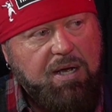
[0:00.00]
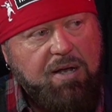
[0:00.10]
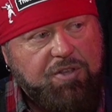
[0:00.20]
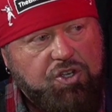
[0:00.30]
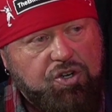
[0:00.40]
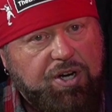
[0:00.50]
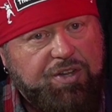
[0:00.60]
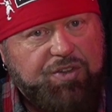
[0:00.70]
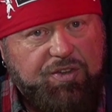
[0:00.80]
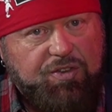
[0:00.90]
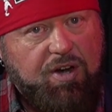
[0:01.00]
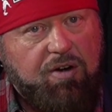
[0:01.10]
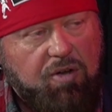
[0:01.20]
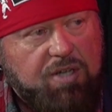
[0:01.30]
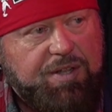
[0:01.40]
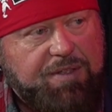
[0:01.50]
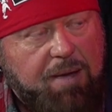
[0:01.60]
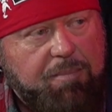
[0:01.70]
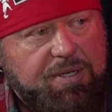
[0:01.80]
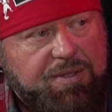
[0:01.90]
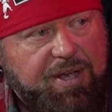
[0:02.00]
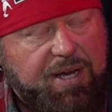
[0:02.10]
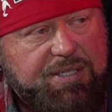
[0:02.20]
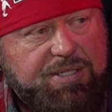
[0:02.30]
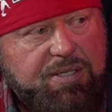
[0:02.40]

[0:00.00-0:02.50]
the jury sits there and looks at them and thinks,